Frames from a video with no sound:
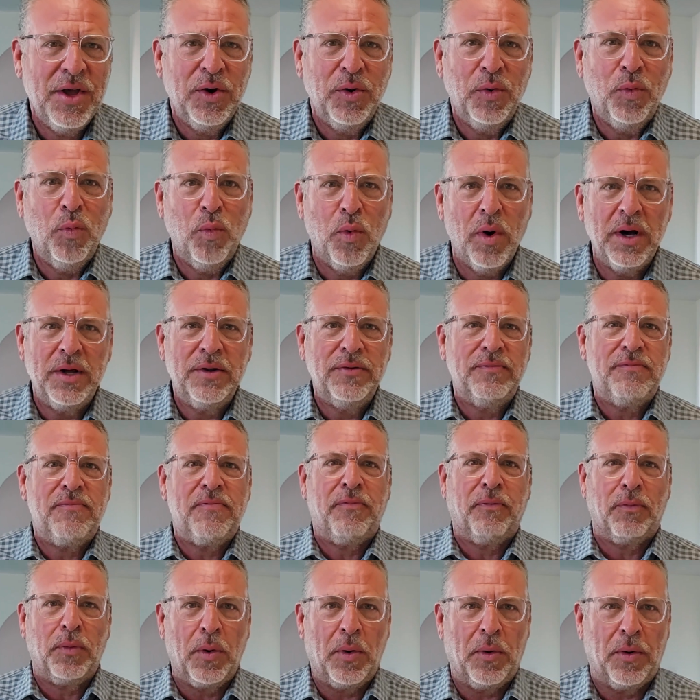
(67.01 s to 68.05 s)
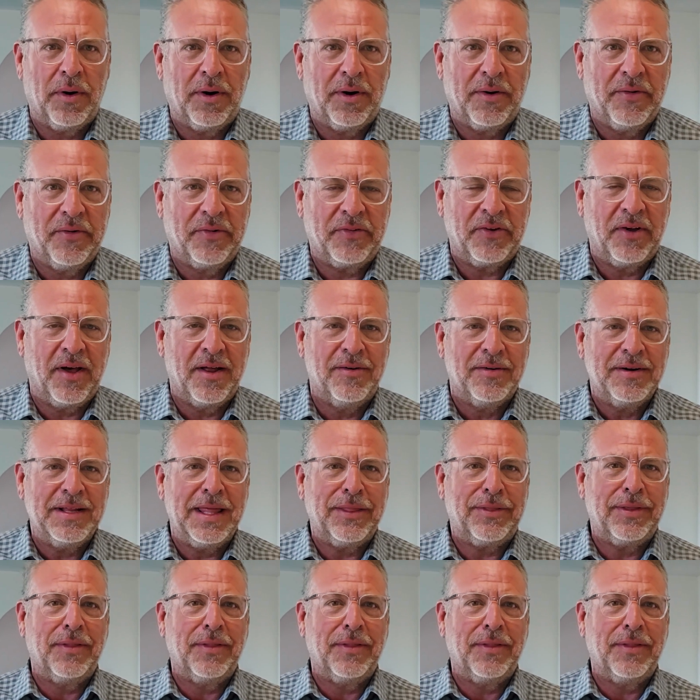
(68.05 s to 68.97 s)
wood floors underneath